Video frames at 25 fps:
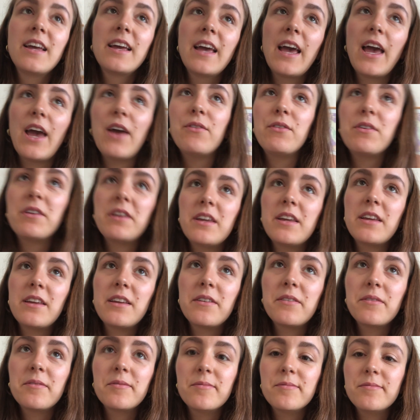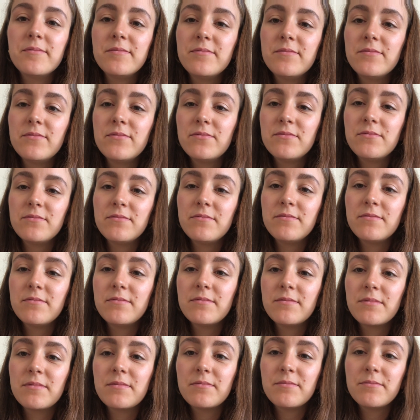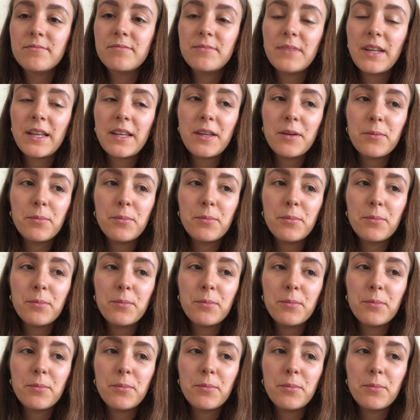having many